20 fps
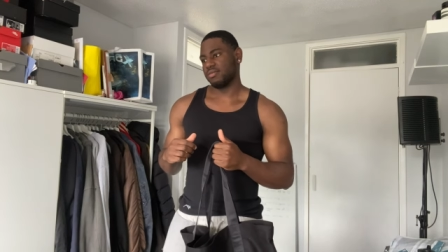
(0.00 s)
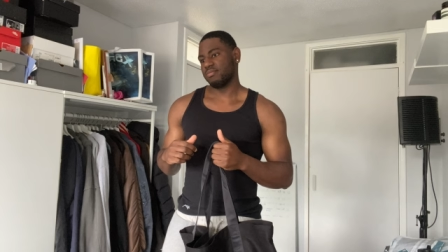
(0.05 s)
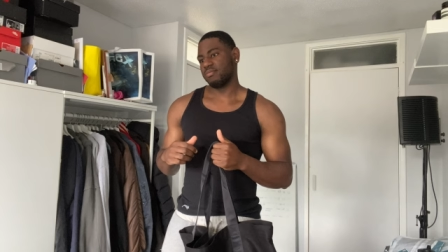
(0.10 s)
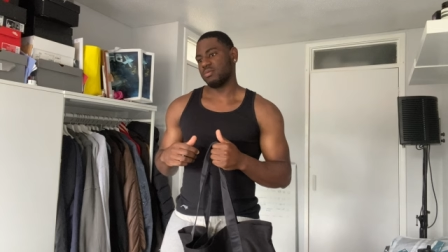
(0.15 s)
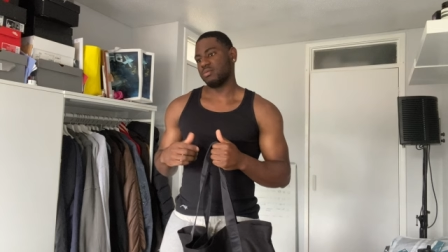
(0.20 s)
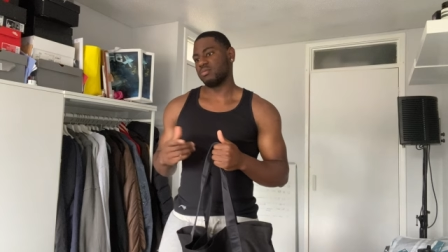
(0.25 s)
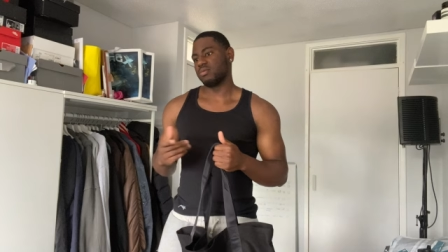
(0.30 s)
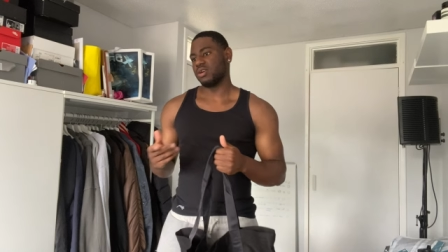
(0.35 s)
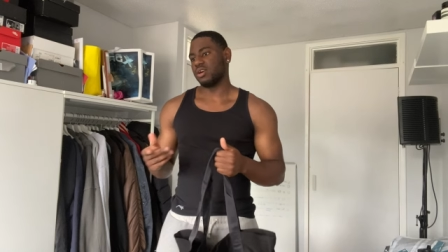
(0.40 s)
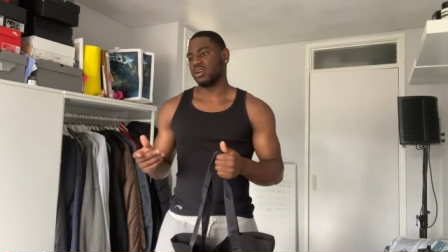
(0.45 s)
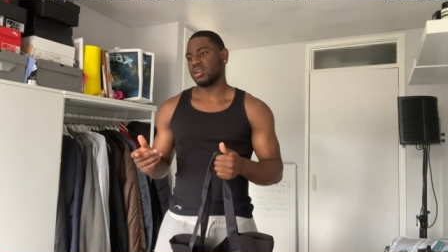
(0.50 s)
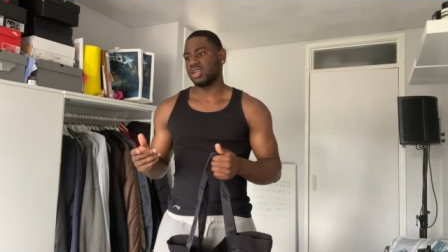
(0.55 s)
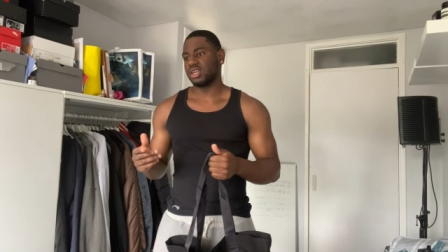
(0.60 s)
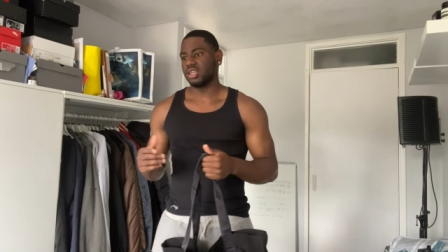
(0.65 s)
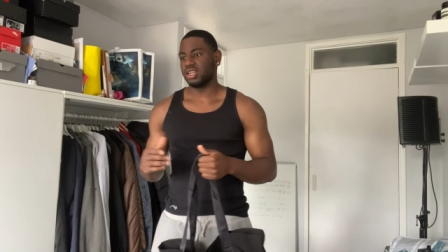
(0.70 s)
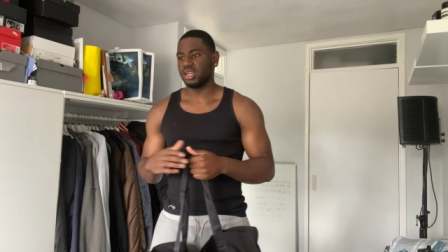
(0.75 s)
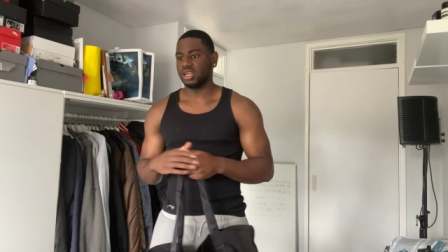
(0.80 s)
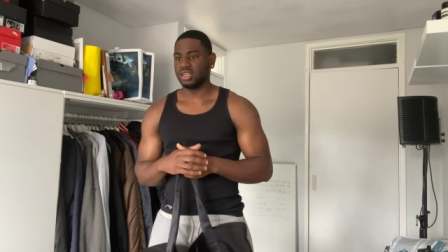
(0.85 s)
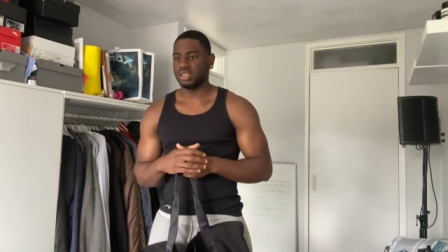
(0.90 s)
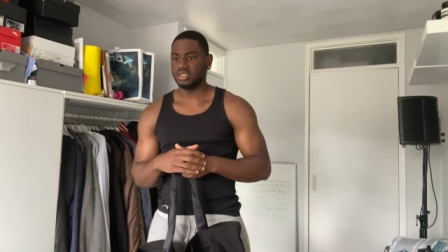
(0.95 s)
Maybe I'll get
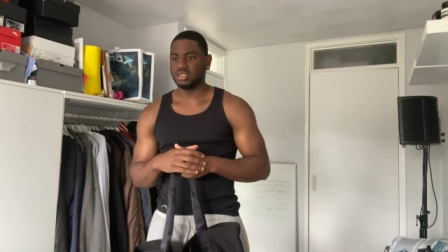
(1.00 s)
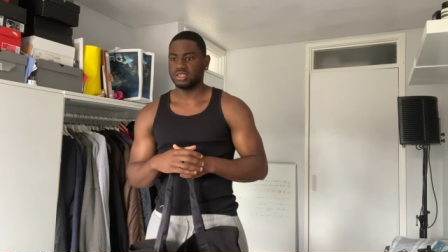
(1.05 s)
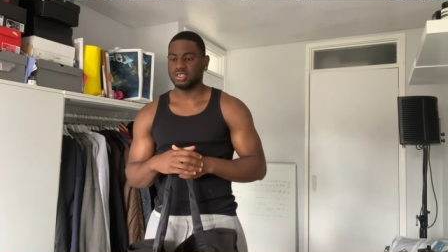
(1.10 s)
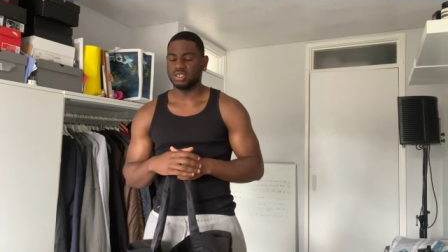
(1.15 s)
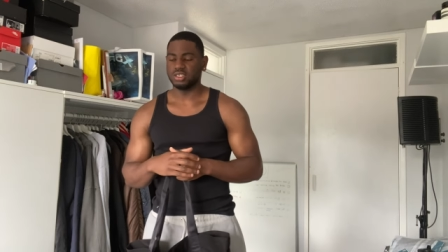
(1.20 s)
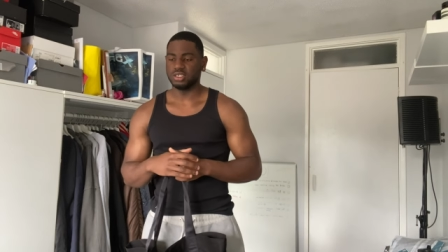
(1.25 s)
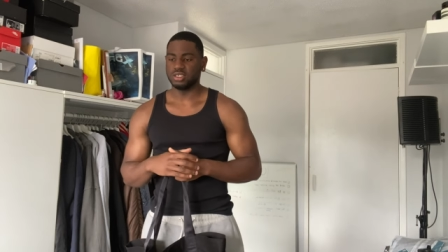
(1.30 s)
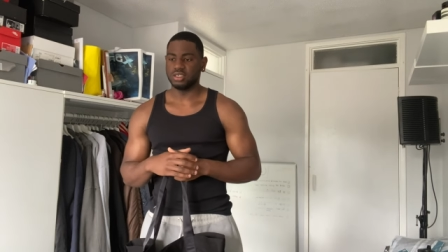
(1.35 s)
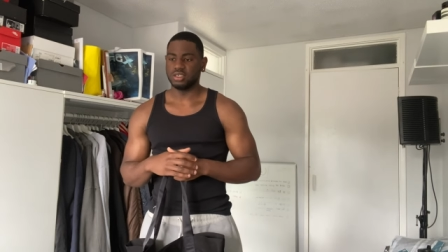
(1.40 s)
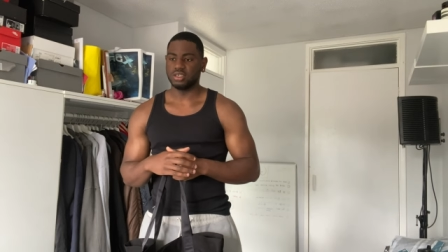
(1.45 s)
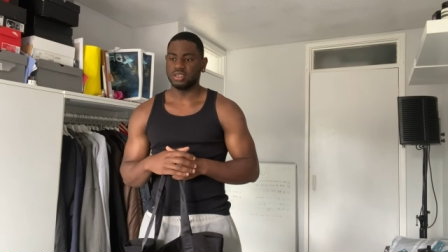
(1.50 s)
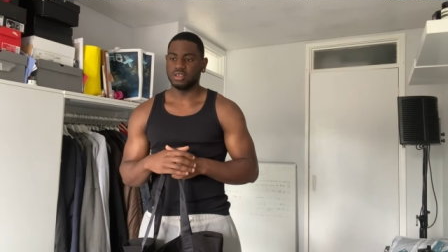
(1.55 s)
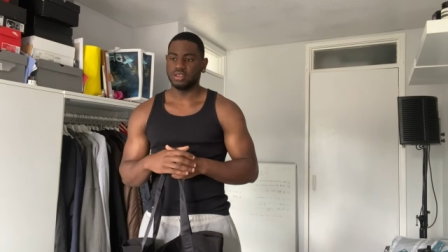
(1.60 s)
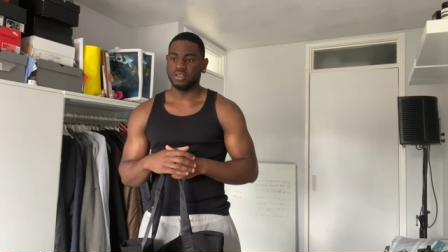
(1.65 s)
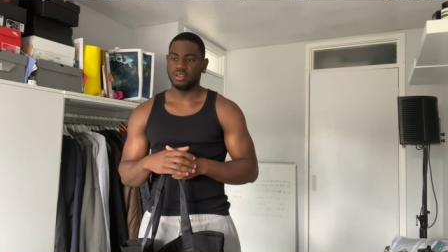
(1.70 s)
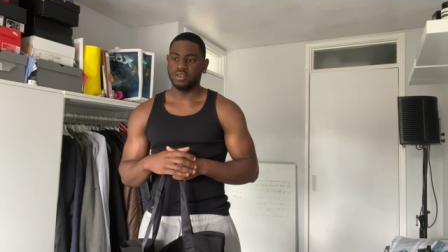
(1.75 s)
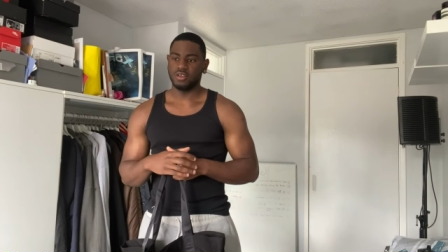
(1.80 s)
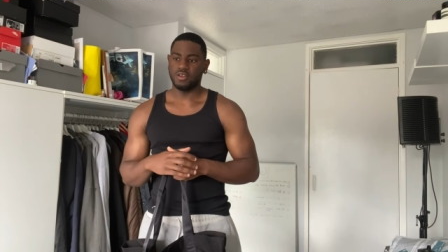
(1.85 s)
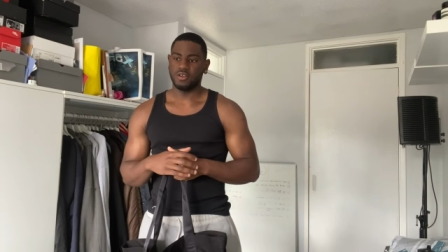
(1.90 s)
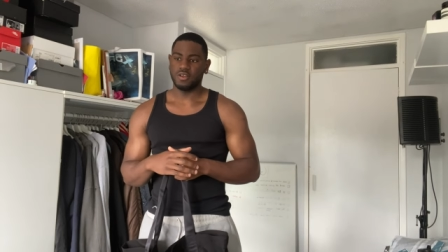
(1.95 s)
that this year.
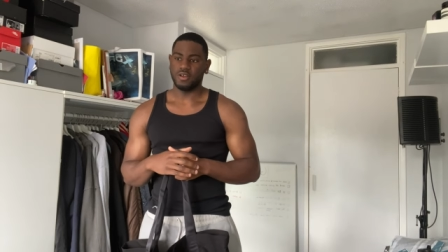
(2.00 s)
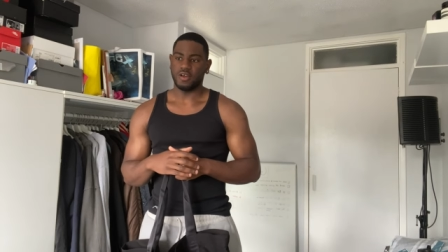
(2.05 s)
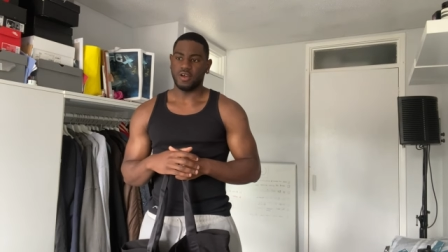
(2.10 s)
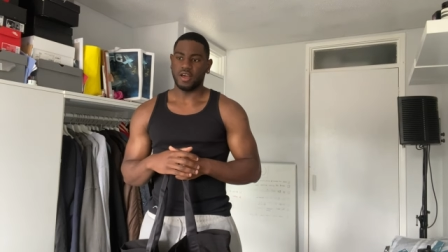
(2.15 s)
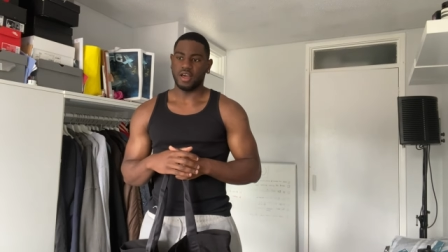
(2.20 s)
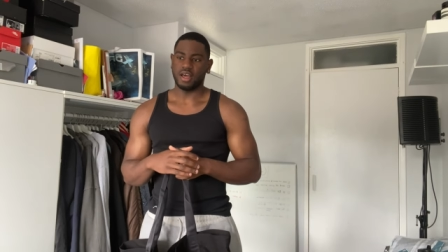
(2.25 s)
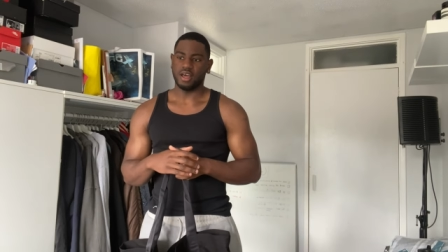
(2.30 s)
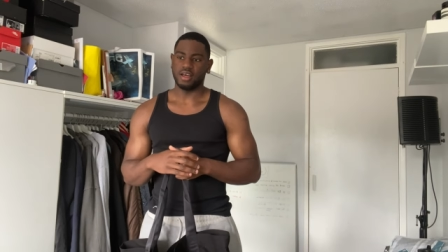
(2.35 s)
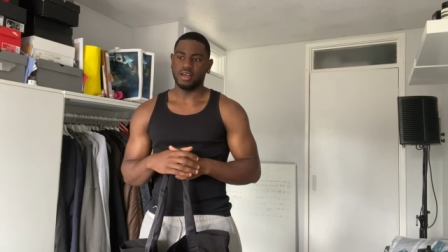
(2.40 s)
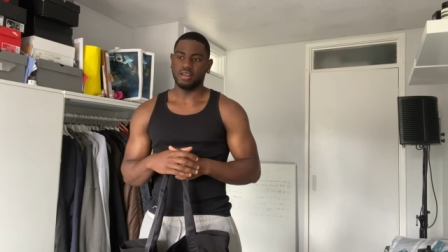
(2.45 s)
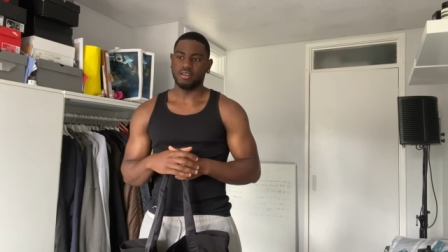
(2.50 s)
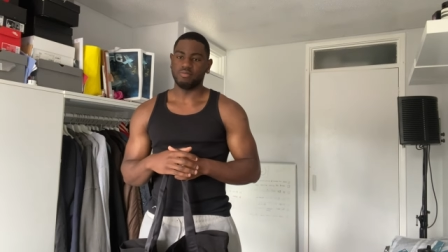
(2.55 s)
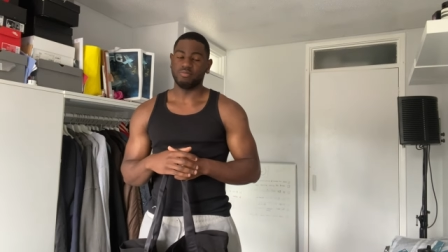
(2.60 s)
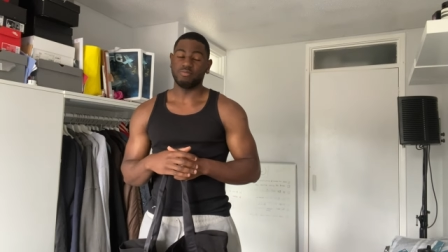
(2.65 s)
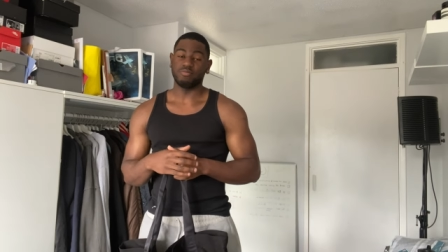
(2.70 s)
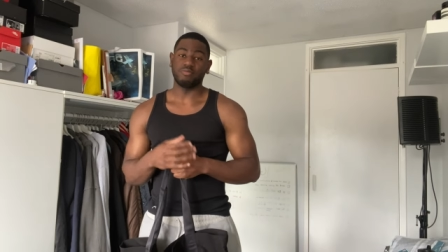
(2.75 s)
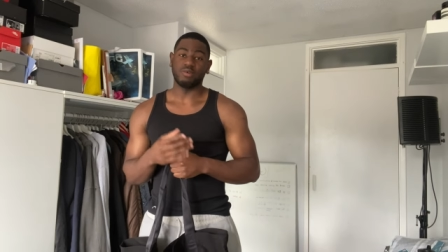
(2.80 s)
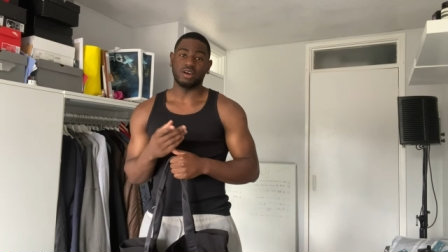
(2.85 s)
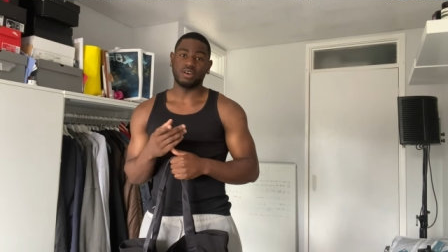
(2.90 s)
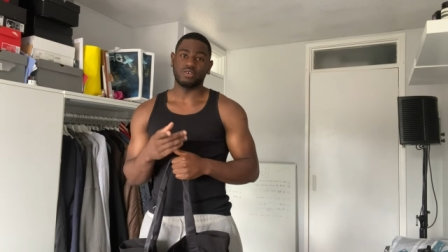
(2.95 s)
And
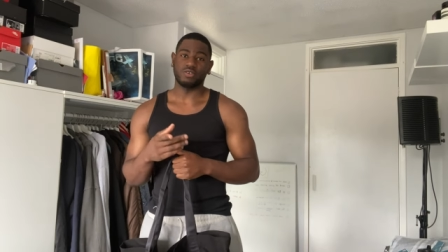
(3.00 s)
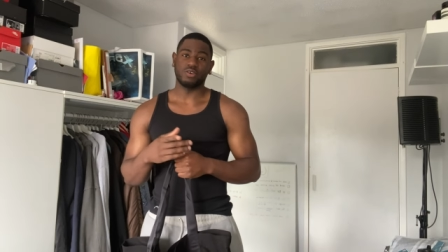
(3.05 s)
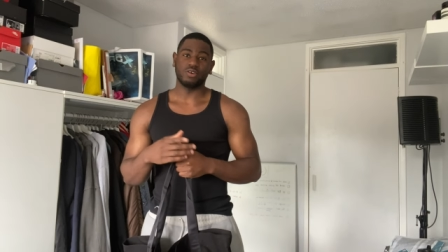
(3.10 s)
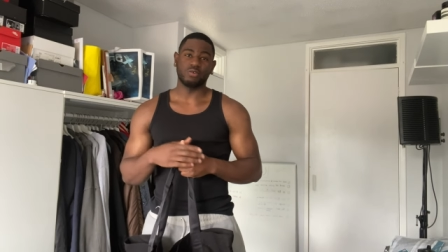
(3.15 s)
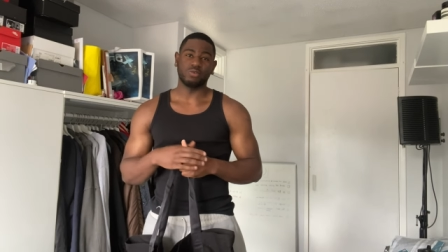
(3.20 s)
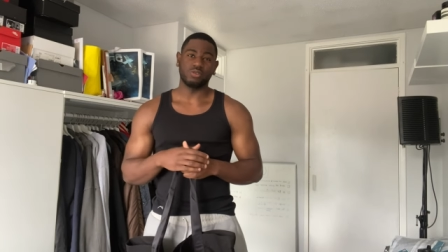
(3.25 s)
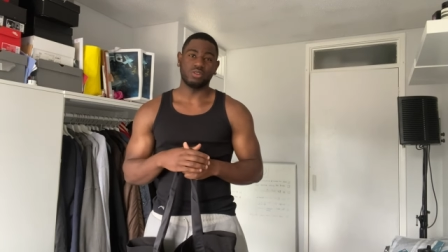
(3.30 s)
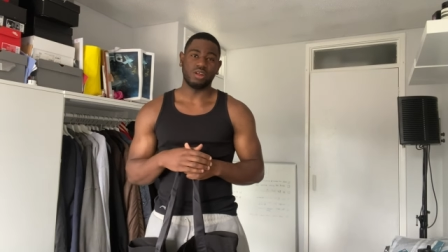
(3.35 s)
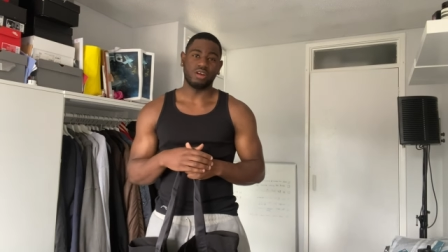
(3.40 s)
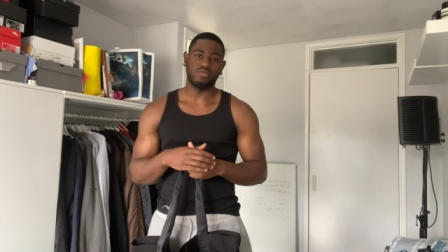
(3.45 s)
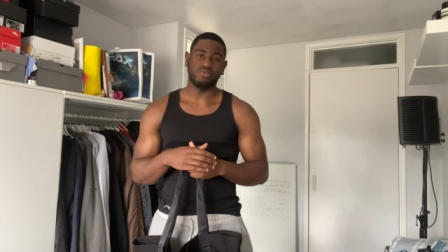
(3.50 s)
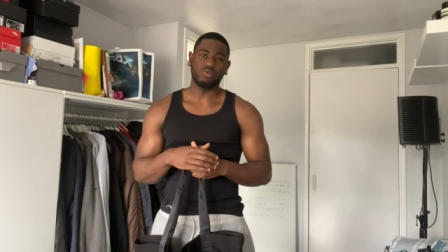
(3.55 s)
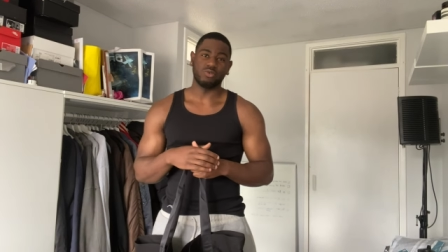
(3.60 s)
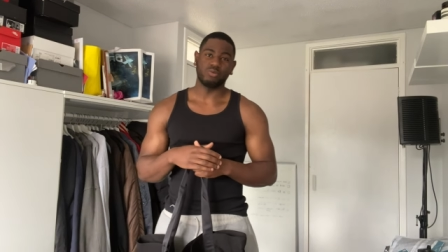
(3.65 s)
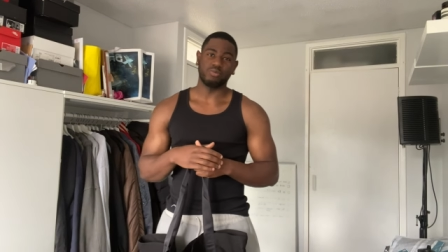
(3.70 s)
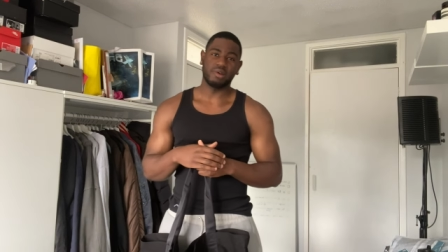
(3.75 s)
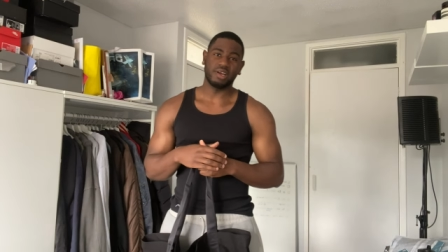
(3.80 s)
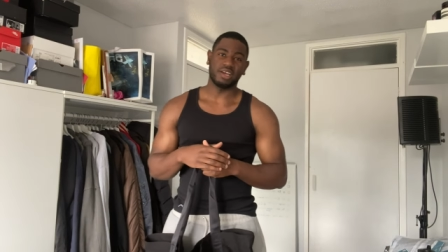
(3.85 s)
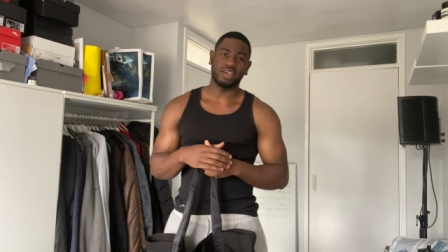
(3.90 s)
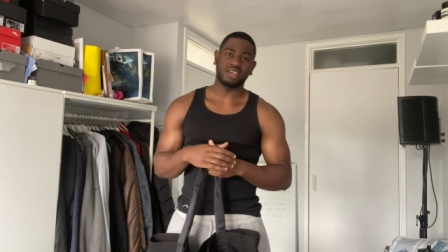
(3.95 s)
my Grail duffel
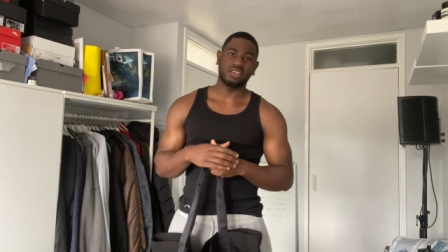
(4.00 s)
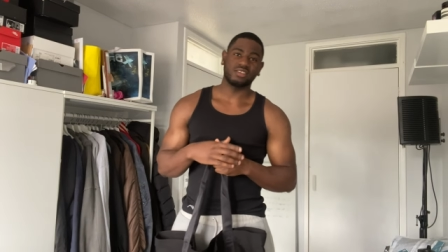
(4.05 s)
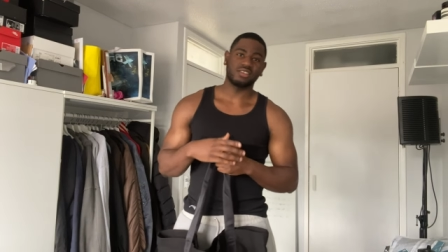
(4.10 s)
bag.